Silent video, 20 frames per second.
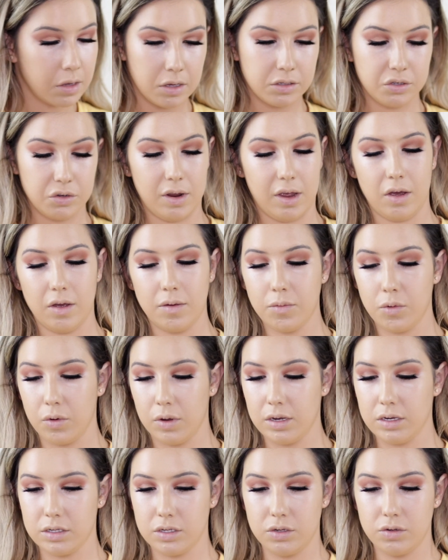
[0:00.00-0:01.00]
So now I'm
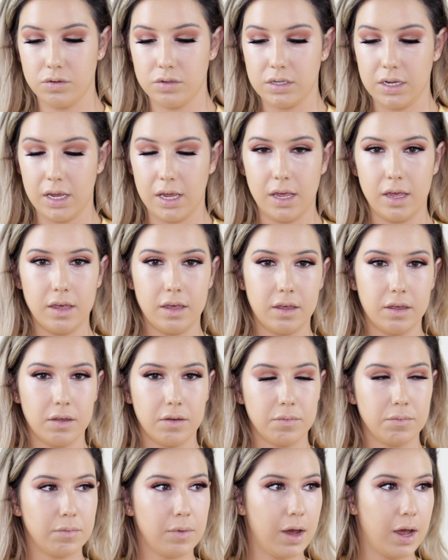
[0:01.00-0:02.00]
going to
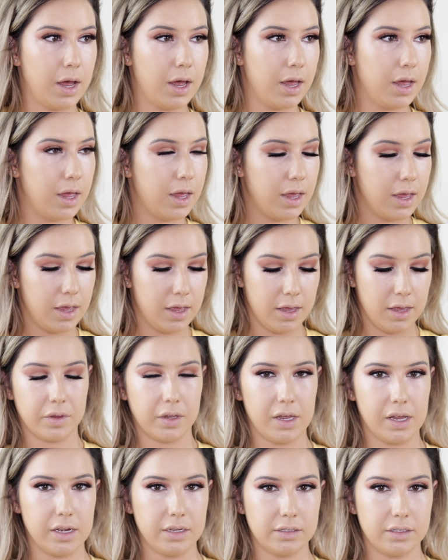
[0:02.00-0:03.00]
take my
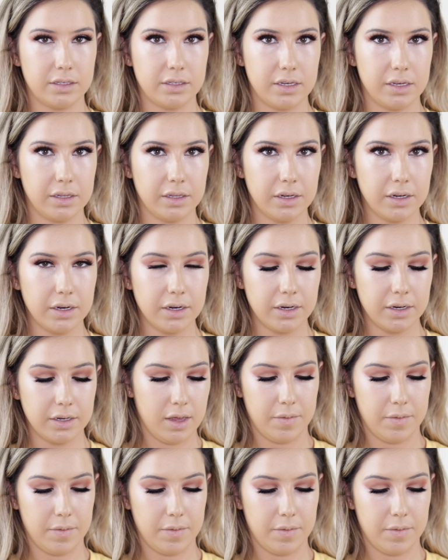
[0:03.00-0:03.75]
concealer